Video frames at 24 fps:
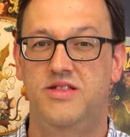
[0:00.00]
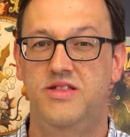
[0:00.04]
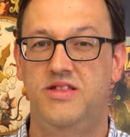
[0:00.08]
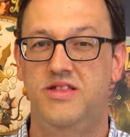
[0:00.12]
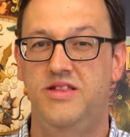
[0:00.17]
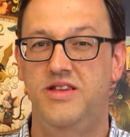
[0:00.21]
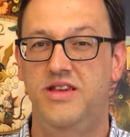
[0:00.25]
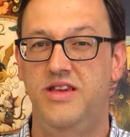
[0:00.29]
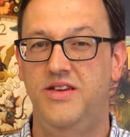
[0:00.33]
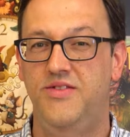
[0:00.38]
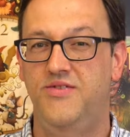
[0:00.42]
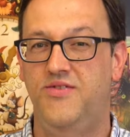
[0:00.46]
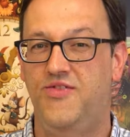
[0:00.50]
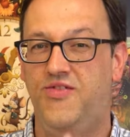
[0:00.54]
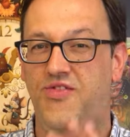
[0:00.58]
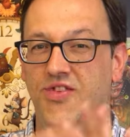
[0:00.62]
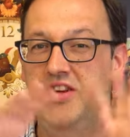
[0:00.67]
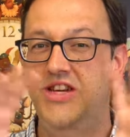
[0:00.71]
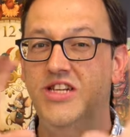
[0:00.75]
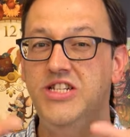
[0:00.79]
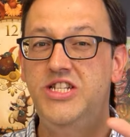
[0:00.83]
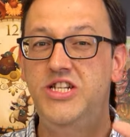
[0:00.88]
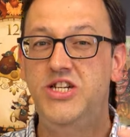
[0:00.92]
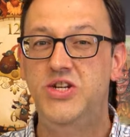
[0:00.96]
The
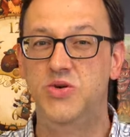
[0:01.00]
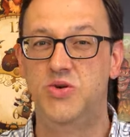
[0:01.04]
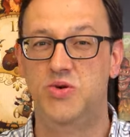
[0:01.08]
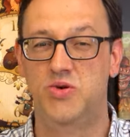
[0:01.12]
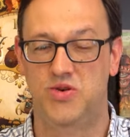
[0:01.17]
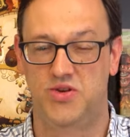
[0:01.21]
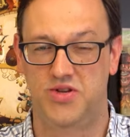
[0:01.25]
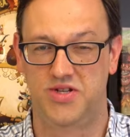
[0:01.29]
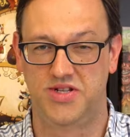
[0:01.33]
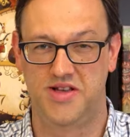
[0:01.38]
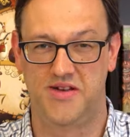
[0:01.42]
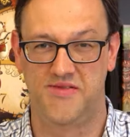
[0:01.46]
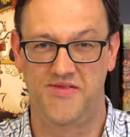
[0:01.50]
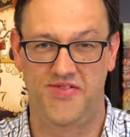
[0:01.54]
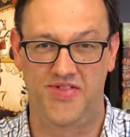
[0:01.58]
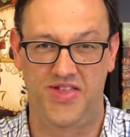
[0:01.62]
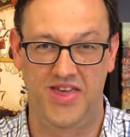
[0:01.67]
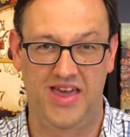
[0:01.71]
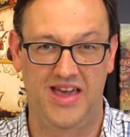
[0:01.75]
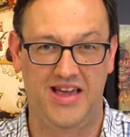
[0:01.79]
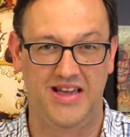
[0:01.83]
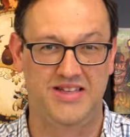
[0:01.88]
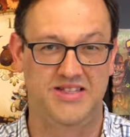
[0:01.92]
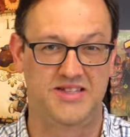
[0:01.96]
visuals of
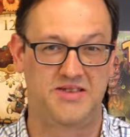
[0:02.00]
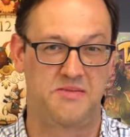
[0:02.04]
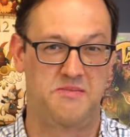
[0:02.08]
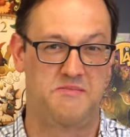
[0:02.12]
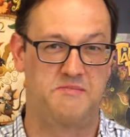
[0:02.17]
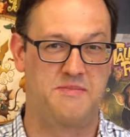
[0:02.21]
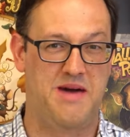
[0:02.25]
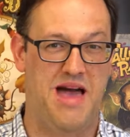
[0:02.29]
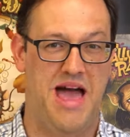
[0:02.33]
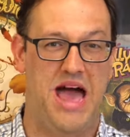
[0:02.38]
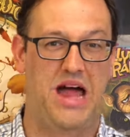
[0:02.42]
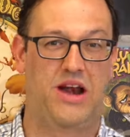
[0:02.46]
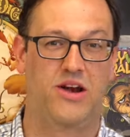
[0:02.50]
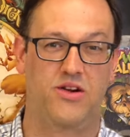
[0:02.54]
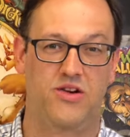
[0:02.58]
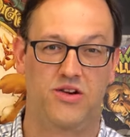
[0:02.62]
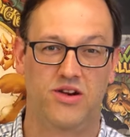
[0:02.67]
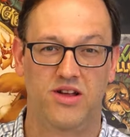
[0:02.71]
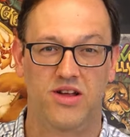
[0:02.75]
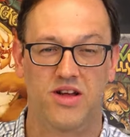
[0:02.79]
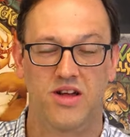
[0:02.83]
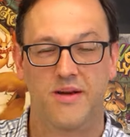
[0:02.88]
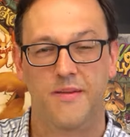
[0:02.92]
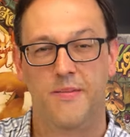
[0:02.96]
things mattered.
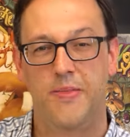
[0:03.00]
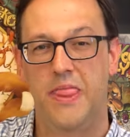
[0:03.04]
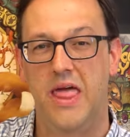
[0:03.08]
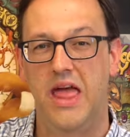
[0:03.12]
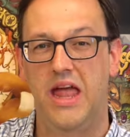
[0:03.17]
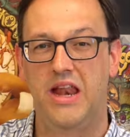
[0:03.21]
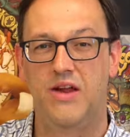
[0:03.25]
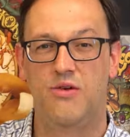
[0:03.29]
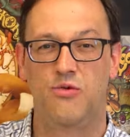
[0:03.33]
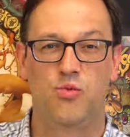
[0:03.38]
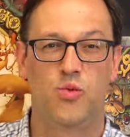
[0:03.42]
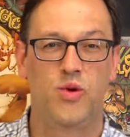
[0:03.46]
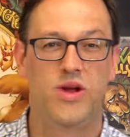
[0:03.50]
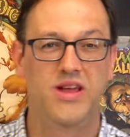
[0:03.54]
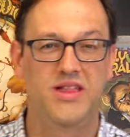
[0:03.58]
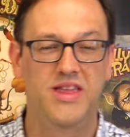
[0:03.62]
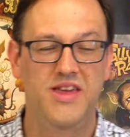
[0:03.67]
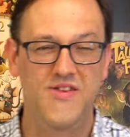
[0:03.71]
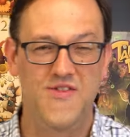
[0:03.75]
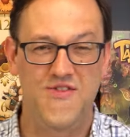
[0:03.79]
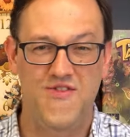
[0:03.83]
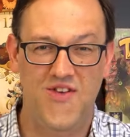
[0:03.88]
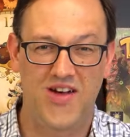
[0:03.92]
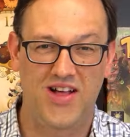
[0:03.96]
And it
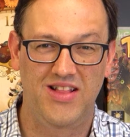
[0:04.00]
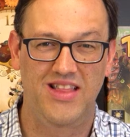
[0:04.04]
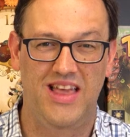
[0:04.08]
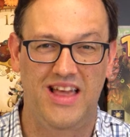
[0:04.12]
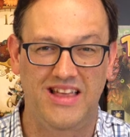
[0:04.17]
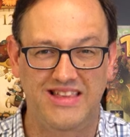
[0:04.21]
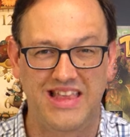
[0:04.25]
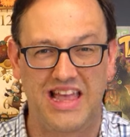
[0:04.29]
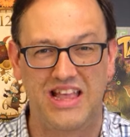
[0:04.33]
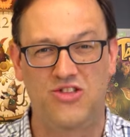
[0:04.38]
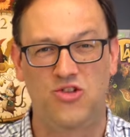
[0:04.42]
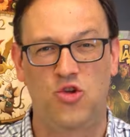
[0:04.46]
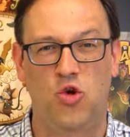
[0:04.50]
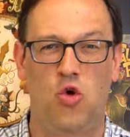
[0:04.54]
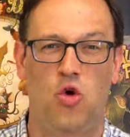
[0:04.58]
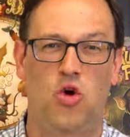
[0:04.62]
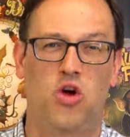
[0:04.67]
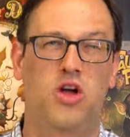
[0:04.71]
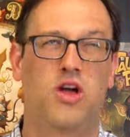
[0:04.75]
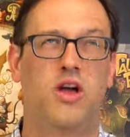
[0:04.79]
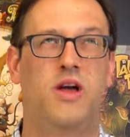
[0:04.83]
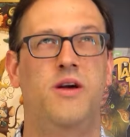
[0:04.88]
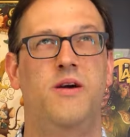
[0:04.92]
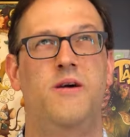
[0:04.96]
really felt like they
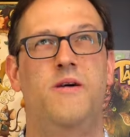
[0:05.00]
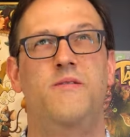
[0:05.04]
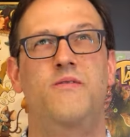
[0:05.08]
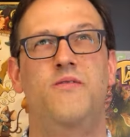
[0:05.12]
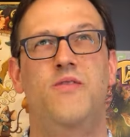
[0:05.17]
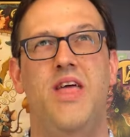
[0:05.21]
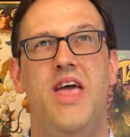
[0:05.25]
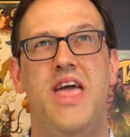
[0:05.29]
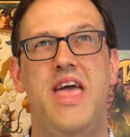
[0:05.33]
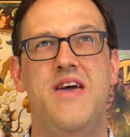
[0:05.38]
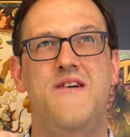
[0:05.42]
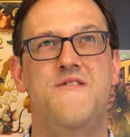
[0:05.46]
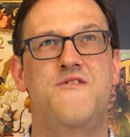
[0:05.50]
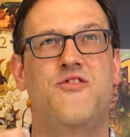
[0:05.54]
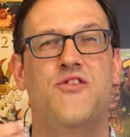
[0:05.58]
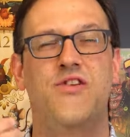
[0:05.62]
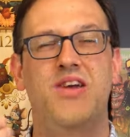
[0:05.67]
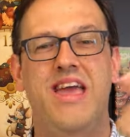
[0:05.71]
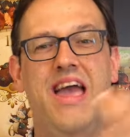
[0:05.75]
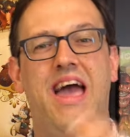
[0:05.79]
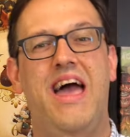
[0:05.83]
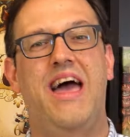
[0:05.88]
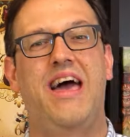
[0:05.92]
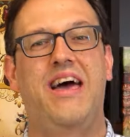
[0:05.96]
took
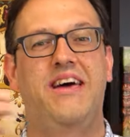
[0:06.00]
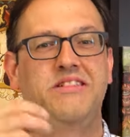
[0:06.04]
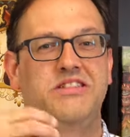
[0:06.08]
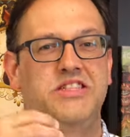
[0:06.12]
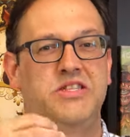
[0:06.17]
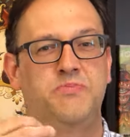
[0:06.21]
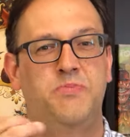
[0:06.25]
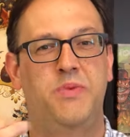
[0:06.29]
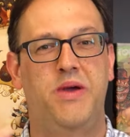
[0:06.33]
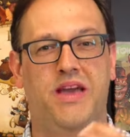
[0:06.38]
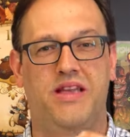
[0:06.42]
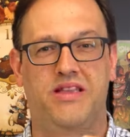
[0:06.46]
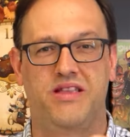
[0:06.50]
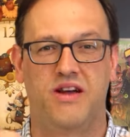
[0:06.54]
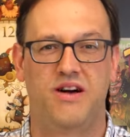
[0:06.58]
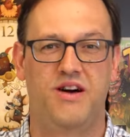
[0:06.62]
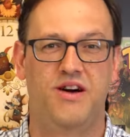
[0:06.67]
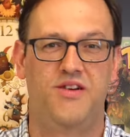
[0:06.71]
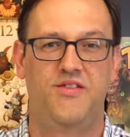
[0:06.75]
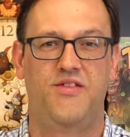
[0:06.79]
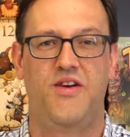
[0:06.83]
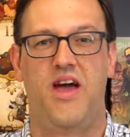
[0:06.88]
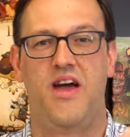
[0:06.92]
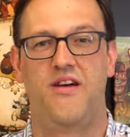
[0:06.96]
every aspect
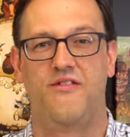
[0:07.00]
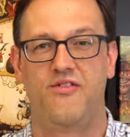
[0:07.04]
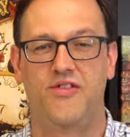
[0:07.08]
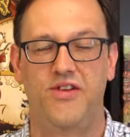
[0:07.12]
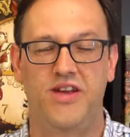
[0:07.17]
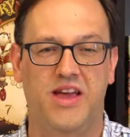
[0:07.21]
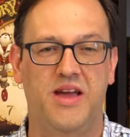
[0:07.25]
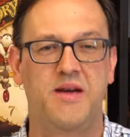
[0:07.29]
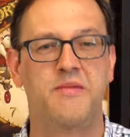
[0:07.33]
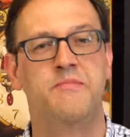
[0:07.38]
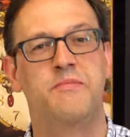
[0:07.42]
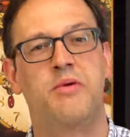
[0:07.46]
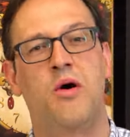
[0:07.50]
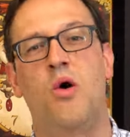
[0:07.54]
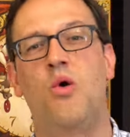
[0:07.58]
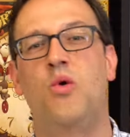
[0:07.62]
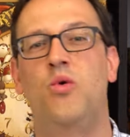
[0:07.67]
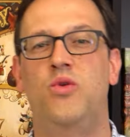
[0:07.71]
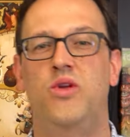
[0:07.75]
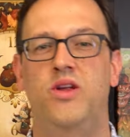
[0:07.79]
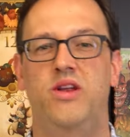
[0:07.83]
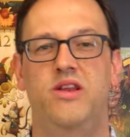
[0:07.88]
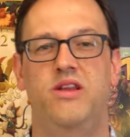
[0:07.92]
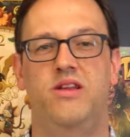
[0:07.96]
of every
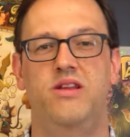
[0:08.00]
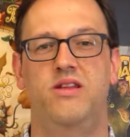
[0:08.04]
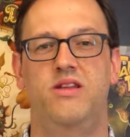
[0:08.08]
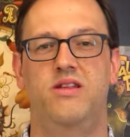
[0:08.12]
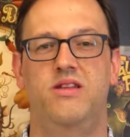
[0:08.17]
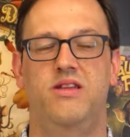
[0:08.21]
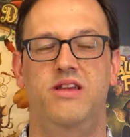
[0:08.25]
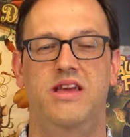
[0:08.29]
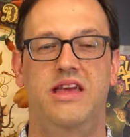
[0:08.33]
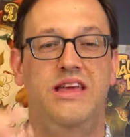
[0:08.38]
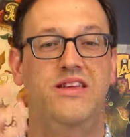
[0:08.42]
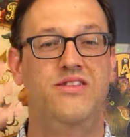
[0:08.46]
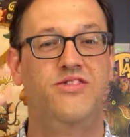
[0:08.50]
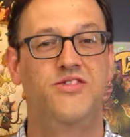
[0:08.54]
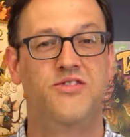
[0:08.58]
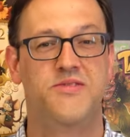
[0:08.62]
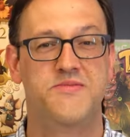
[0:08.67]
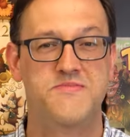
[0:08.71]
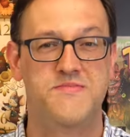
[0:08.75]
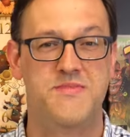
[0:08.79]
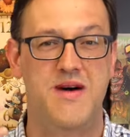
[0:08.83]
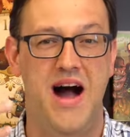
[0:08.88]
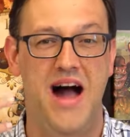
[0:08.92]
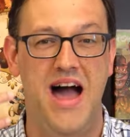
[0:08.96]
component into
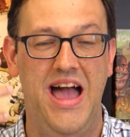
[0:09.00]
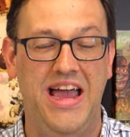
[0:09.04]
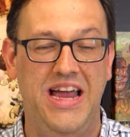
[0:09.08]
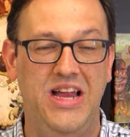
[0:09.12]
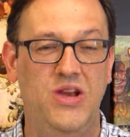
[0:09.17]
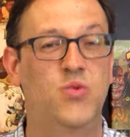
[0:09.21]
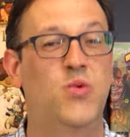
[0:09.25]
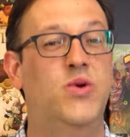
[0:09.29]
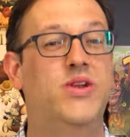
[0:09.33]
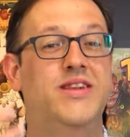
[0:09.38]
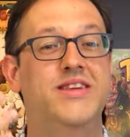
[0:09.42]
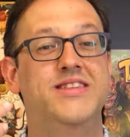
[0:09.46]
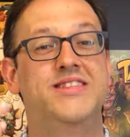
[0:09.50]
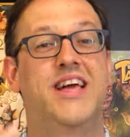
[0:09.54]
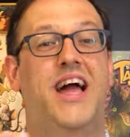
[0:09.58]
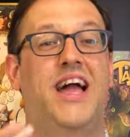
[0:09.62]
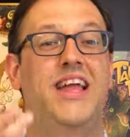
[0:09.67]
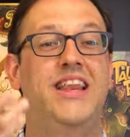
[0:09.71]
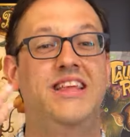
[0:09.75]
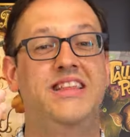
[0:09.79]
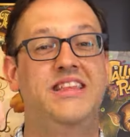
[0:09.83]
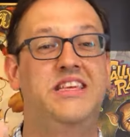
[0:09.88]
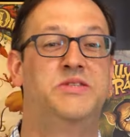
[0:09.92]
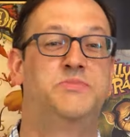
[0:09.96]
mind when
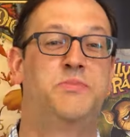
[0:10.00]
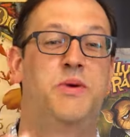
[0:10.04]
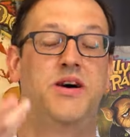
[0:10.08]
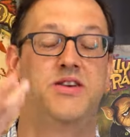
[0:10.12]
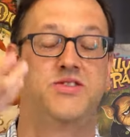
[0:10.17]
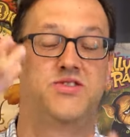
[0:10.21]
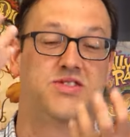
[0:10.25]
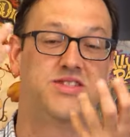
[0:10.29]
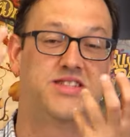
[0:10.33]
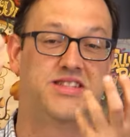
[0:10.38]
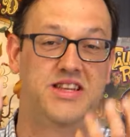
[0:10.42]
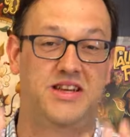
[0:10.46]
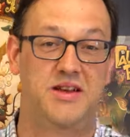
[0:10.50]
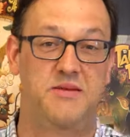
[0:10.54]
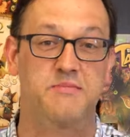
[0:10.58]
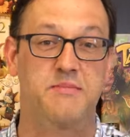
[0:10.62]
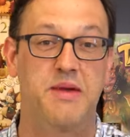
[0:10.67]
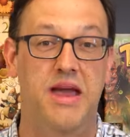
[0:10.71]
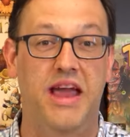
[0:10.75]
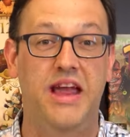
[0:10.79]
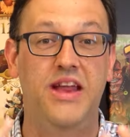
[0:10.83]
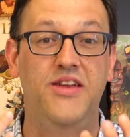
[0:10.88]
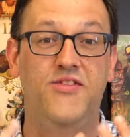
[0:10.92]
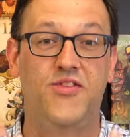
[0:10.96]
designing these puzzles, and it
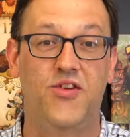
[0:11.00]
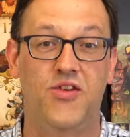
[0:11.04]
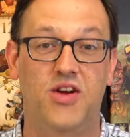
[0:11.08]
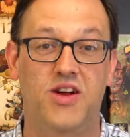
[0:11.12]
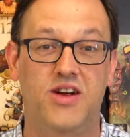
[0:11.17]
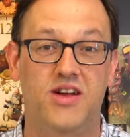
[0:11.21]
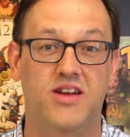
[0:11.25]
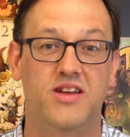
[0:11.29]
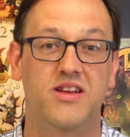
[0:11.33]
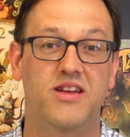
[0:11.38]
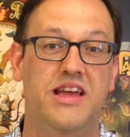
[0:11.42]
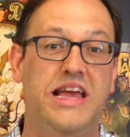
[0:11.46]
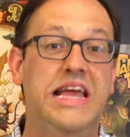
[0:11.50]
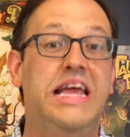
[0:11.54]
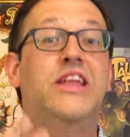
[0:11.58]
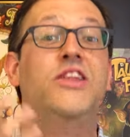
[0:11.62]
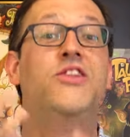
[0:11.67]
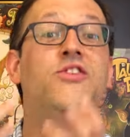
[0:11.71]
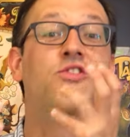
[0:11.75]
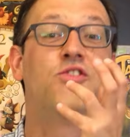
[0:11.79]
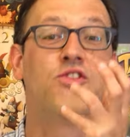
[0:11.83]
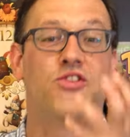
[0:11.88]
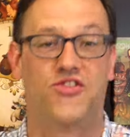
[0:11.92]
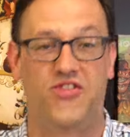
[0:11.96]
made for
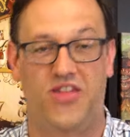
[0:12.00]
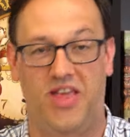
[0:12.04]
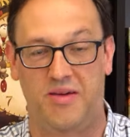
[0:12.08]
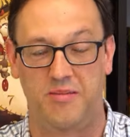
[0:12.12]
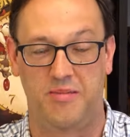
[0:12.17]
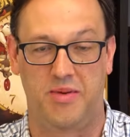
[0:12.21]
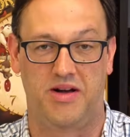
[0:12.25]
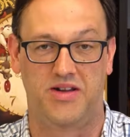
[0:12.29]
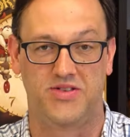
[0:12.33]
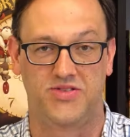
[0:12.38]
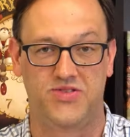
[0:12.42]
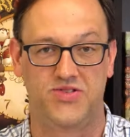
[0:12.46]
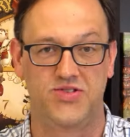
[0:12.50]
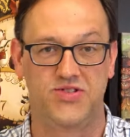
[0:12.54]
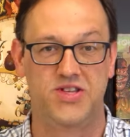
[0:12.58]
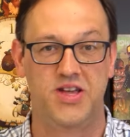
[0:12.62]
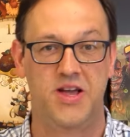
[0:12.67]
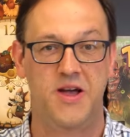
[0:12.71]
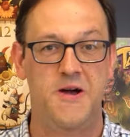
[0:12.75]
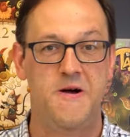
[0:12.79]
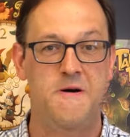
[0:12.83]
interesting puzzles.